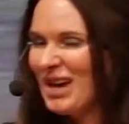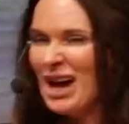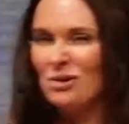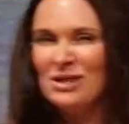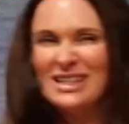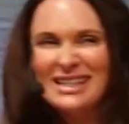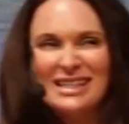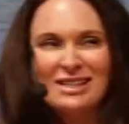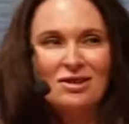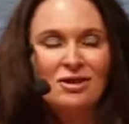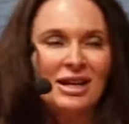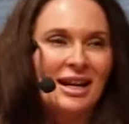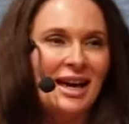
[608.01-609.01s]
How
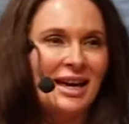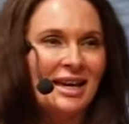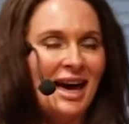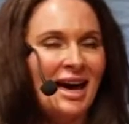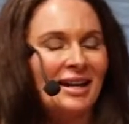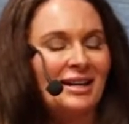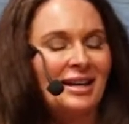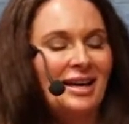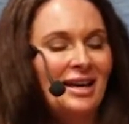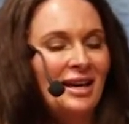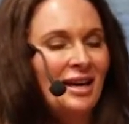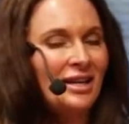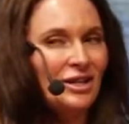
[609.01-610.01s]
still can I get?
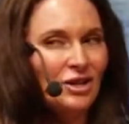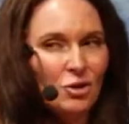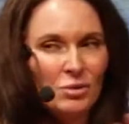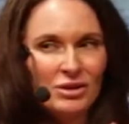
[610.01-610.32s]
You know,